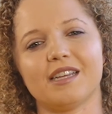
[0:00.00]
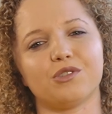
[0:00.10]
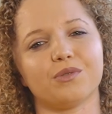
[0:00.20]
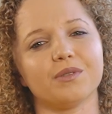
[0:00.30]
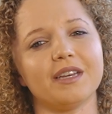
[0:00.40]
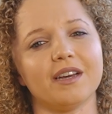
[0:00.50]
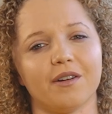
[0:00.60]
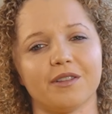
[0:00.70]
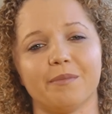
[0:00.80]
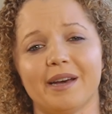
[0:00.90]
they truly
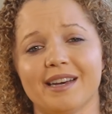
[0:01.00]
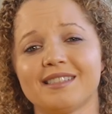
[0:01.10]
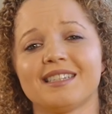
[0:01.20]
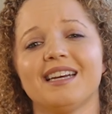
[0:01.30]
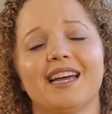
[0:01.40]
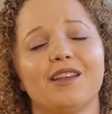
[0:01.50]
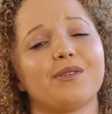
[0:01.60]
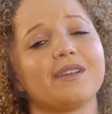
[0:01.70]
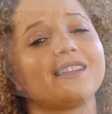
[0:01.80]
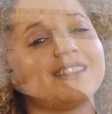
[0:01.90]
are the best, and
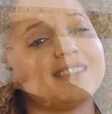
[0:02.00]
you can click